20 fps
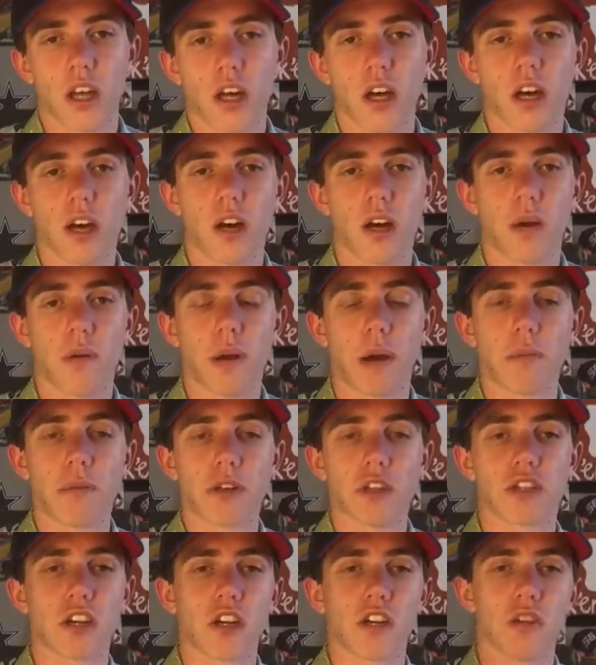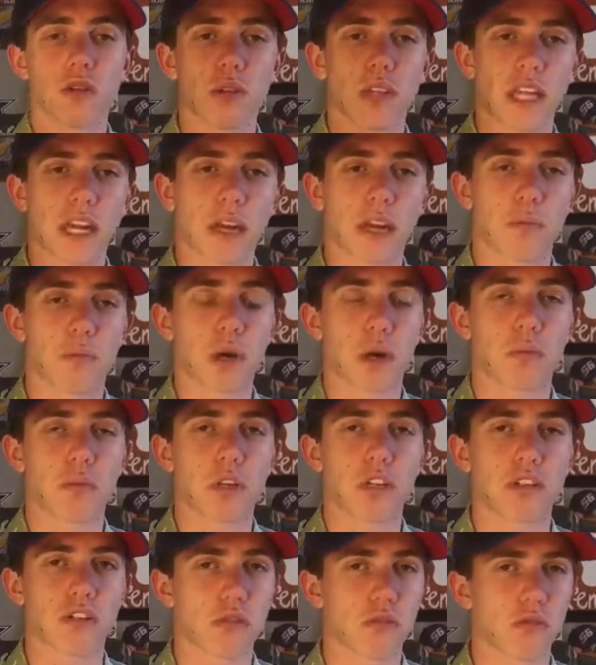I'm going to start doing that
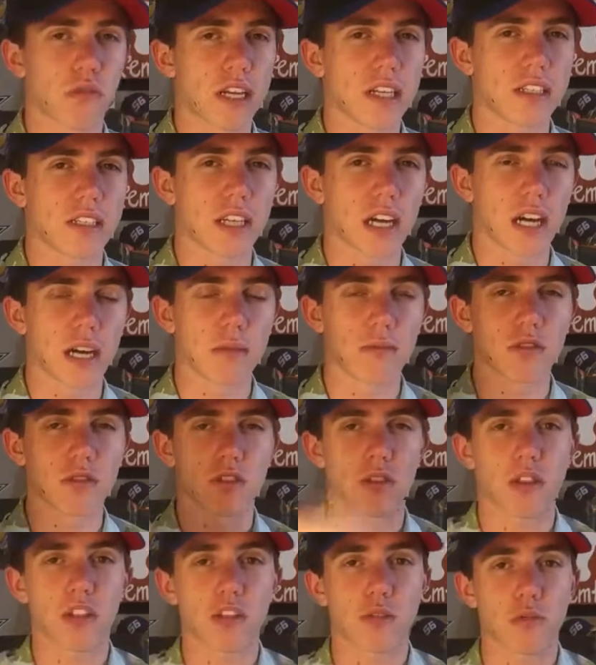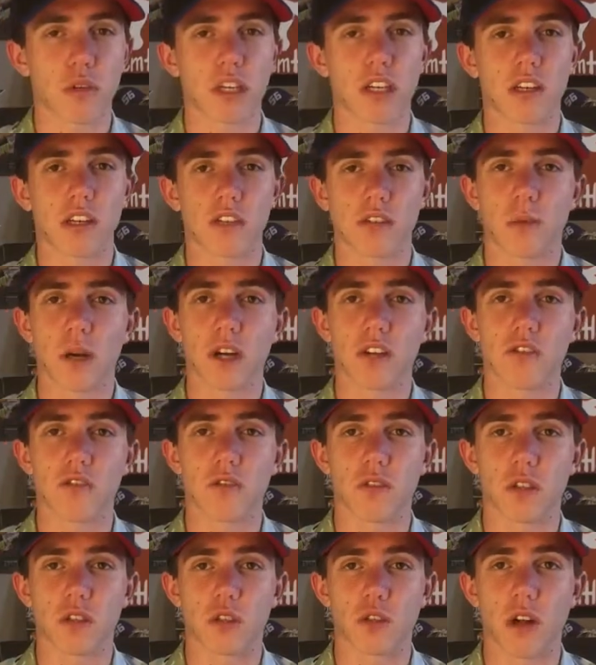appropriate to race time. So this weekend is
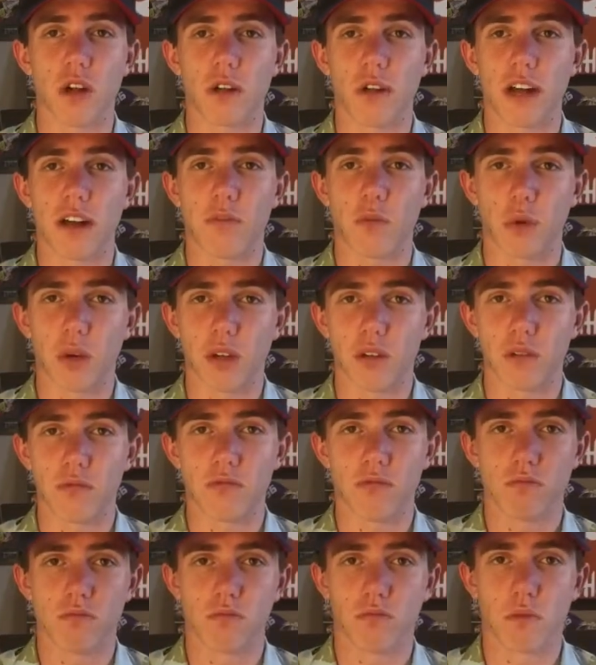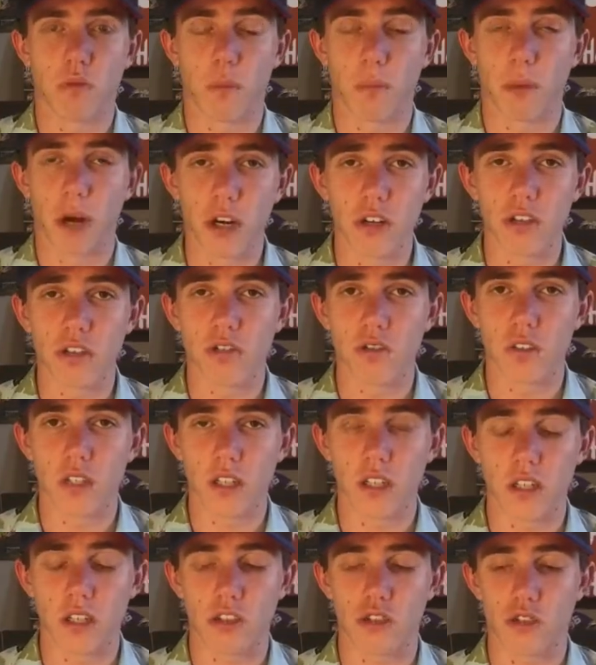Martinsville, so I'll have one for
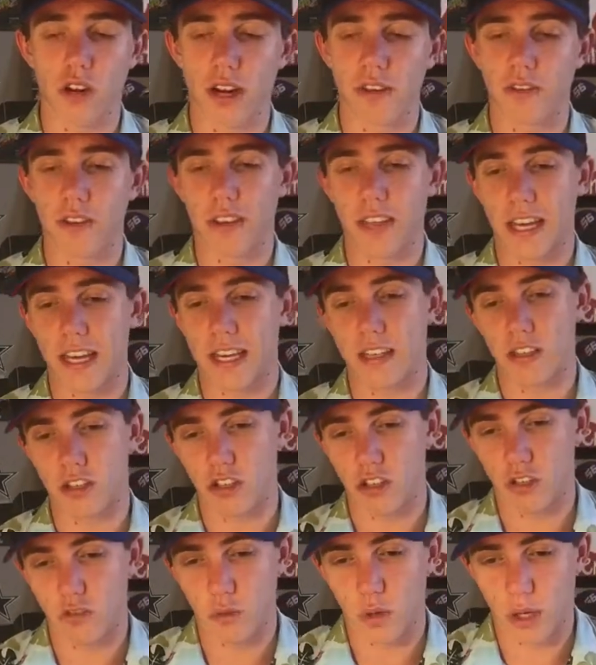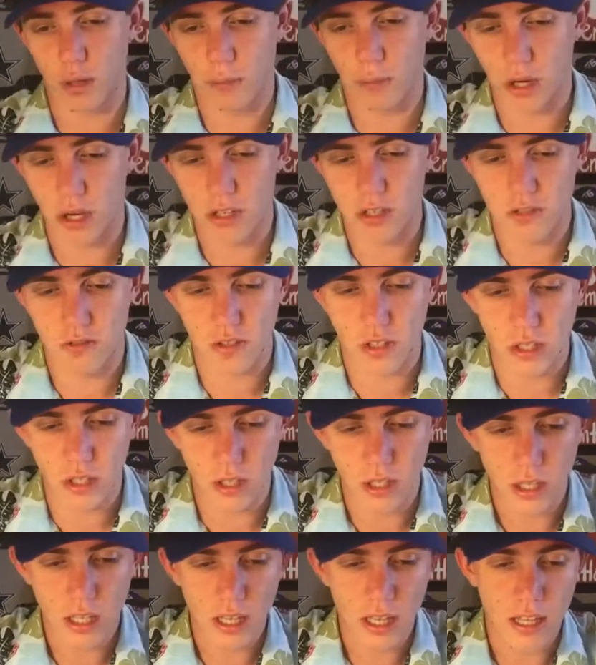Martinsville, a driver that should have won at
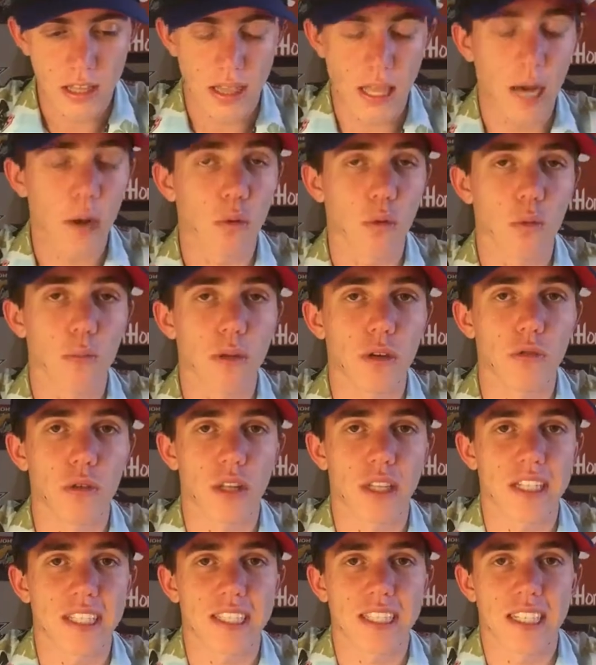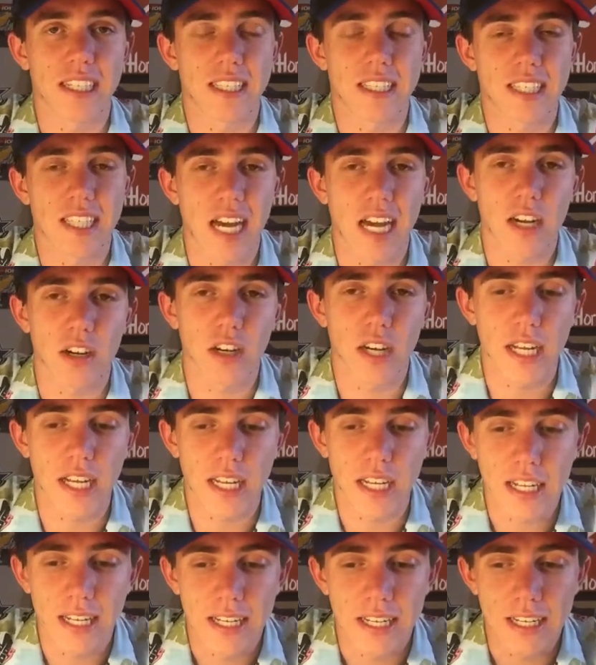Martinsville. That will be released at
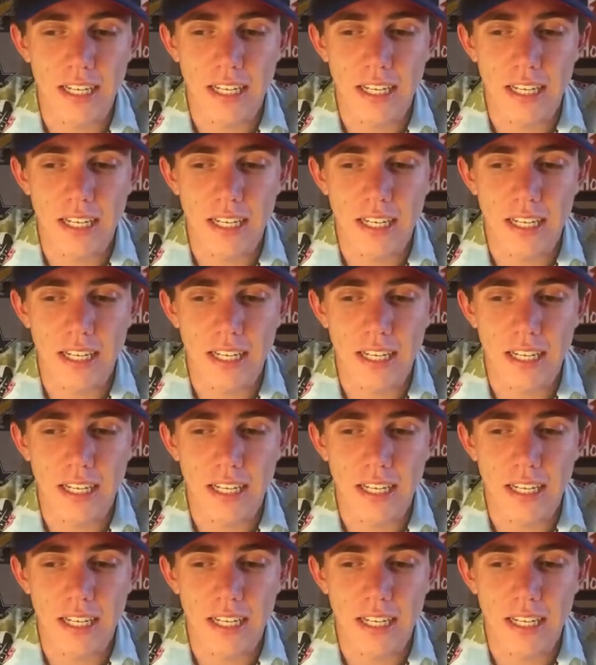Saturday,